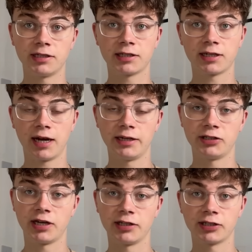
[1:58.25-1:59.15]
It slightly
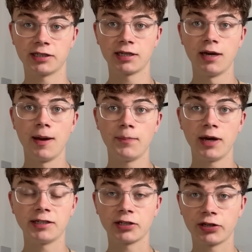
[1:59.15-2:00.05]
changes,
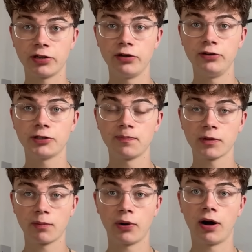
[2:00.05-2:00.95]
but it's a huge
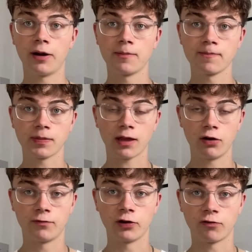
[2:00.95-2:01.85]
part
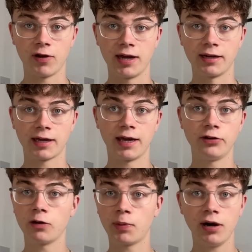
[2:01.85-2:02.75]
of your grade, okay? You
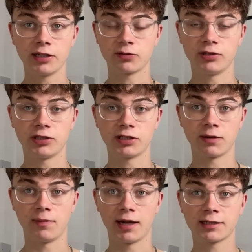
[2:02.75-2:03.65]
could pass with just the
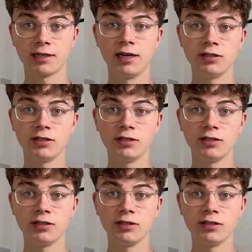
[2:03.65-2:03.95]
maths.